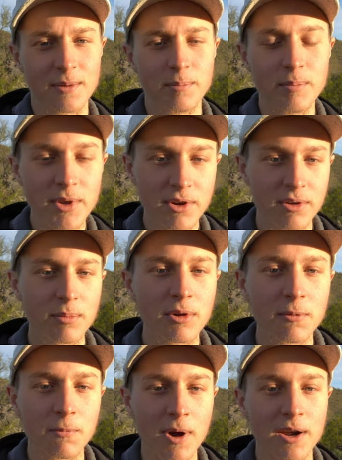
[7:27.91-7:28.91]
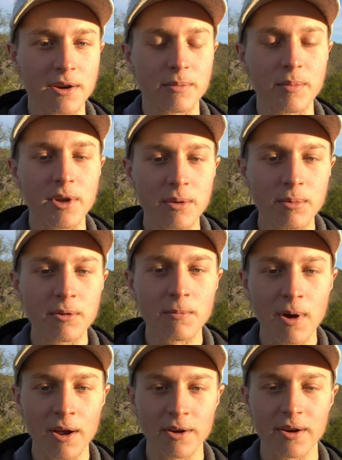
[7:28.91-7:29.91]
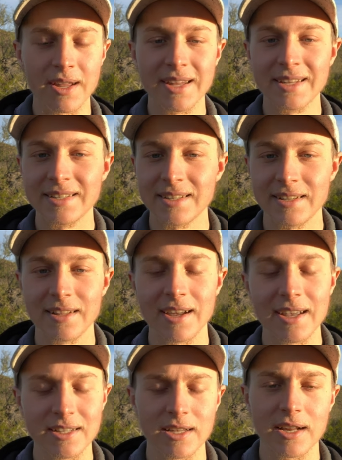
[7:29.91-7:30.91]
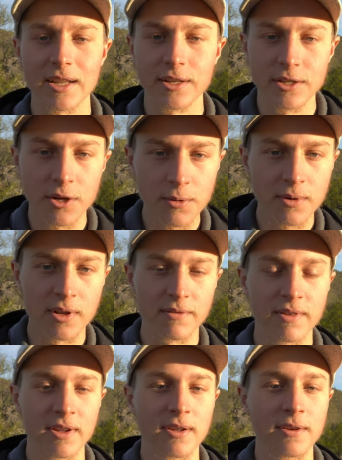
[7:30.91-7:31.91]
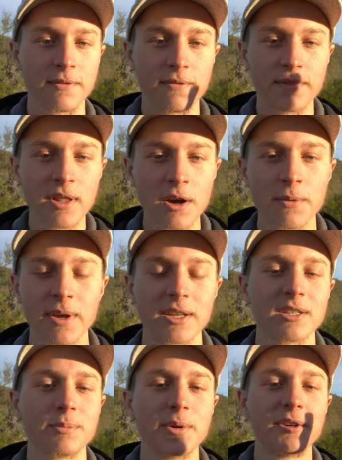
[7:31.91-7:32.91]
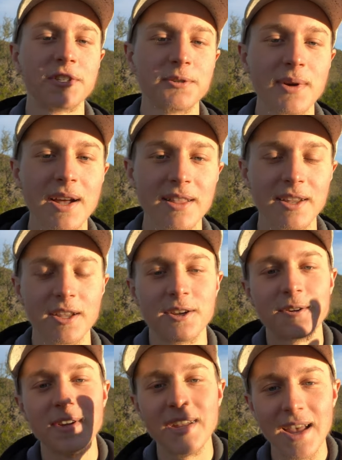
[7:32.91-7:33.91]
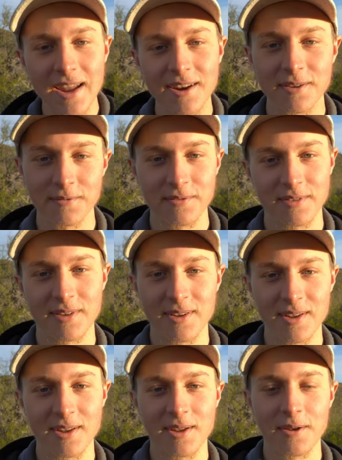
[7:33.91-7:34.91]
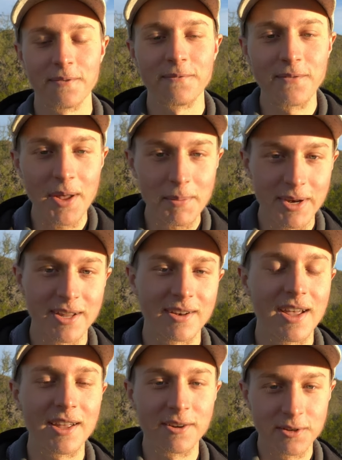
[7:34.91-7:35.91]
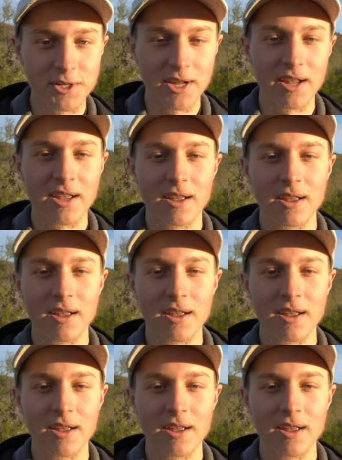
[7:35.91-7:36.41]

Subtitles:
Mutable water is, like I said, intuitive, flowing, spirituality, creative, feminine energy,